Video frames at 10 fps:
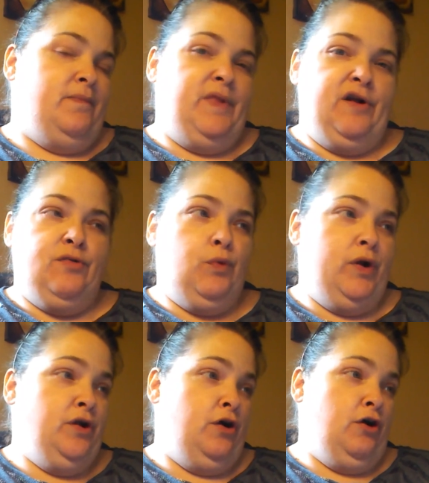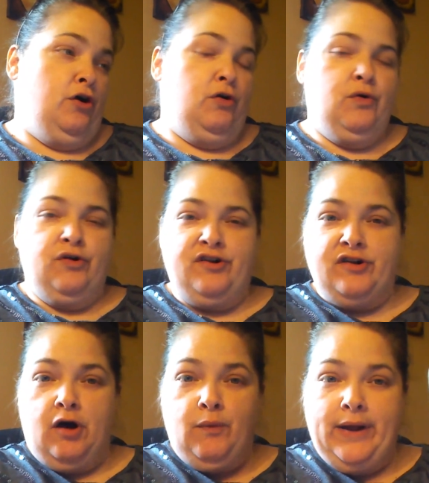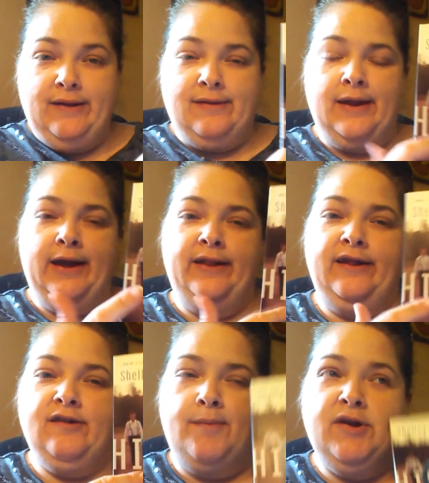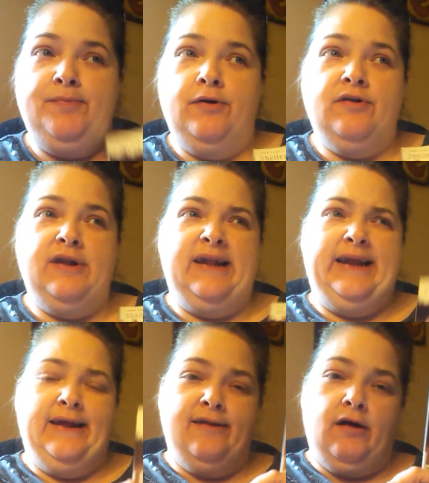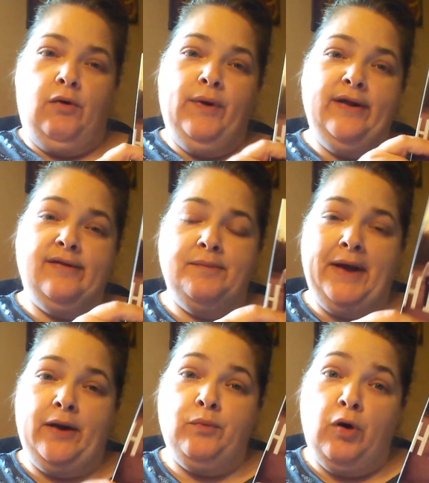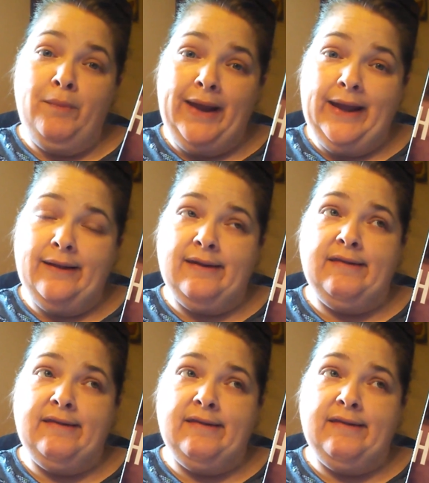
there's one girl. Of course, there's always, in these Amish books, it is always some kind of romance.